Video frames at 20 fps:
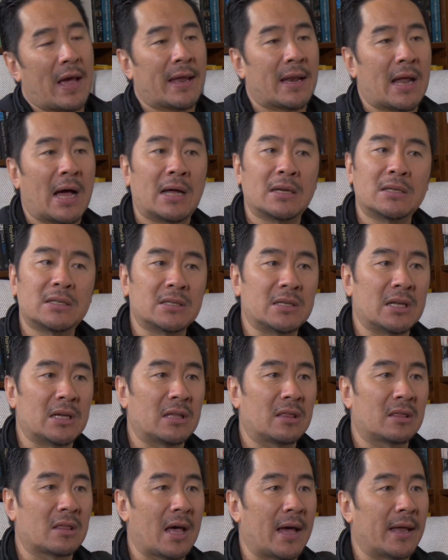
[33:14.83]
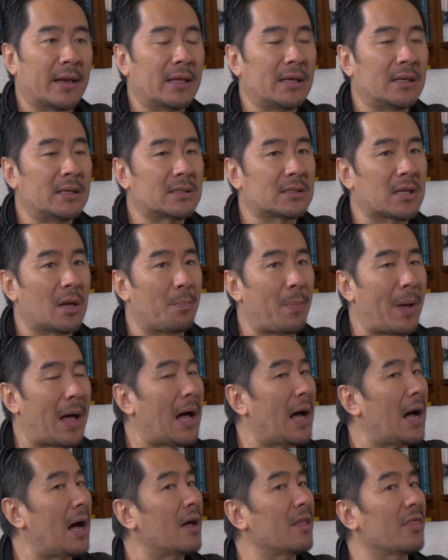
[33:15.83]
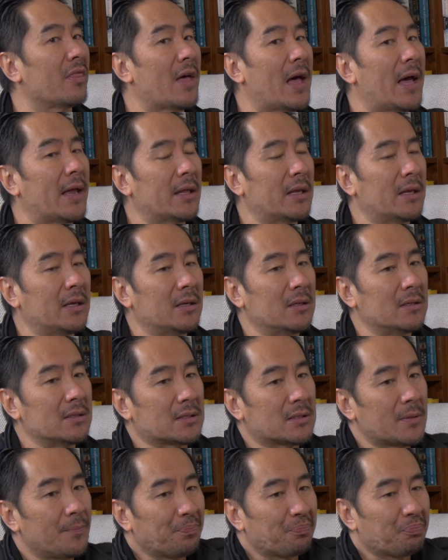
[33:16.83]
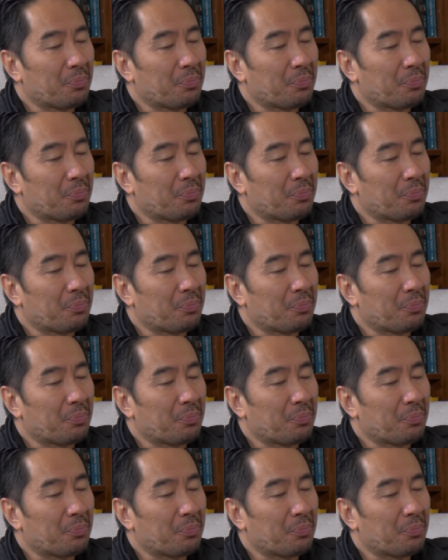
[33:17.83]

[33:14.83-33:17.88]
And underneath that is a part that is